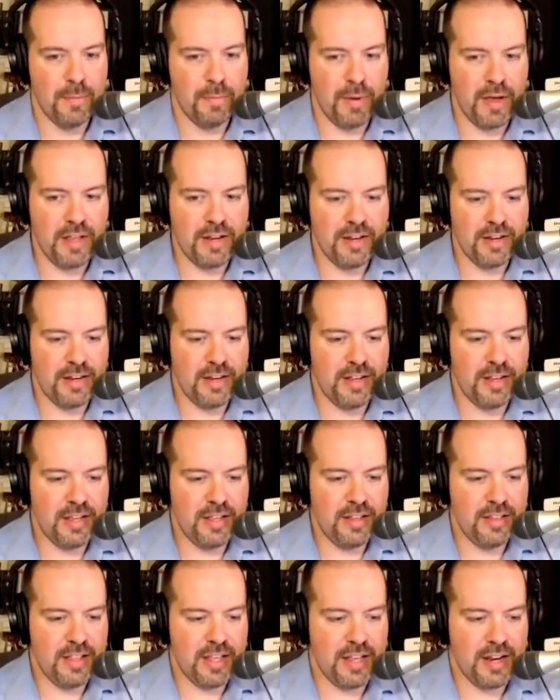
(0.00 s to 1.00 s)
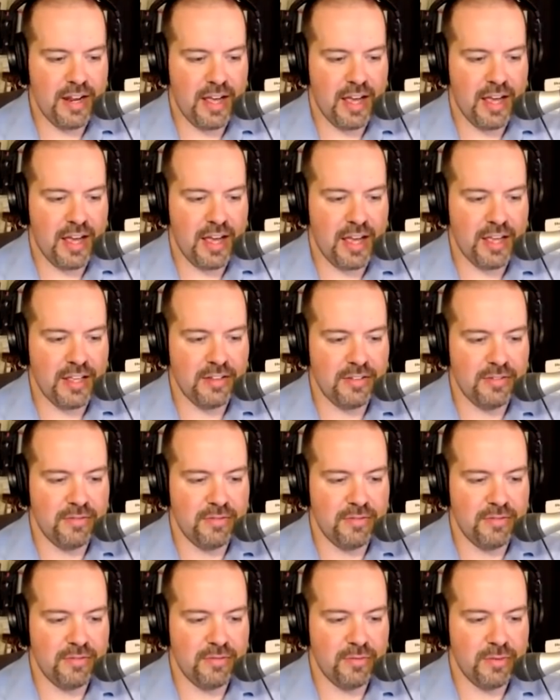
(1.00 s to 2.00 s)
But then I
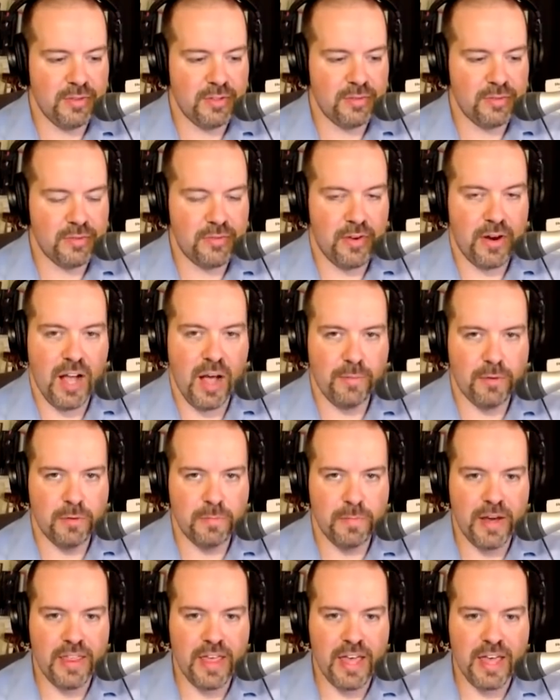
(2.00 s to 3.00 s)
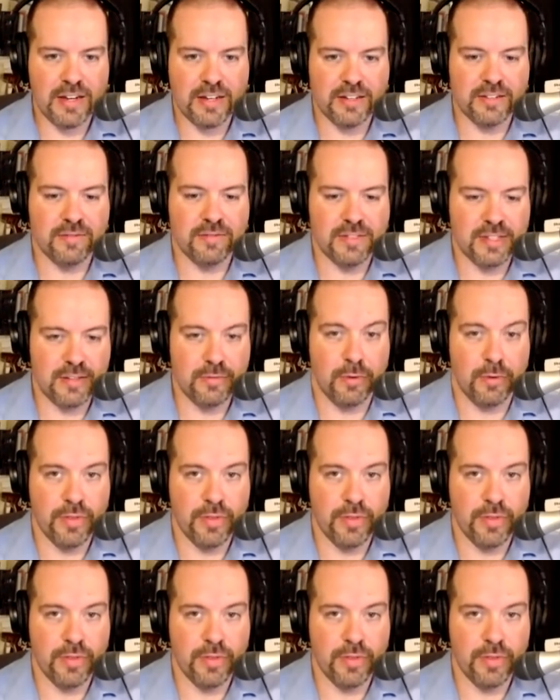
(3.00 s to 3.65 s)
was very humbled by that and said,